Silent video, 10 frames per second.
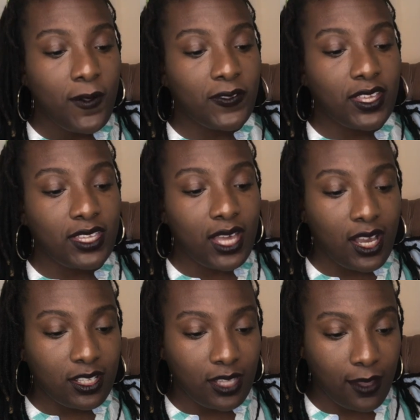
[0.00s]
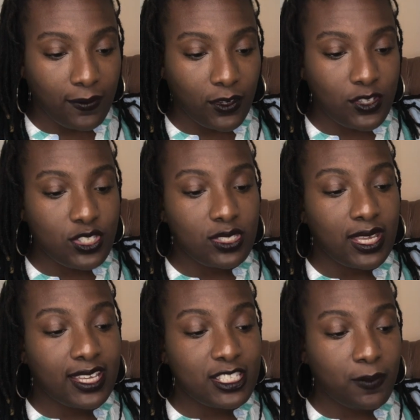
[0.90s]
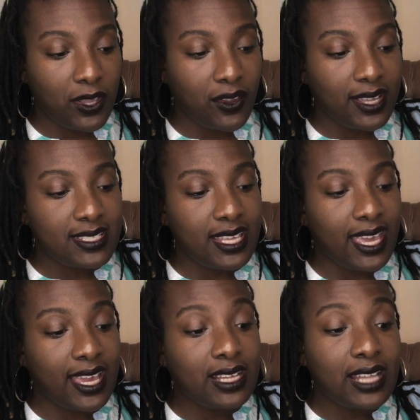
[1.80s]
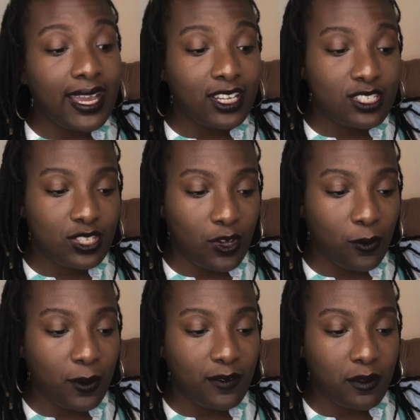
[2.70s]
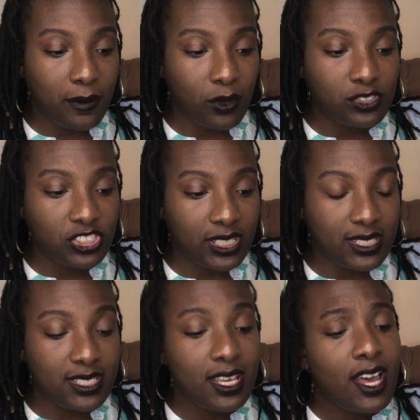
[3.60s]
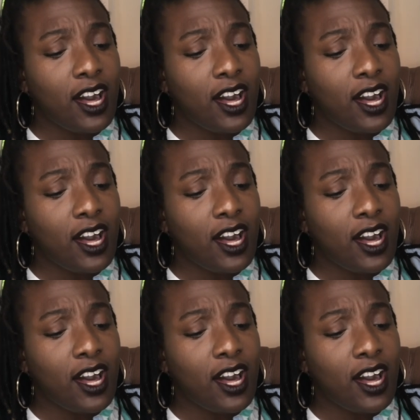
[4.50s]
The young lovers experience a kaleidoscope of emotions,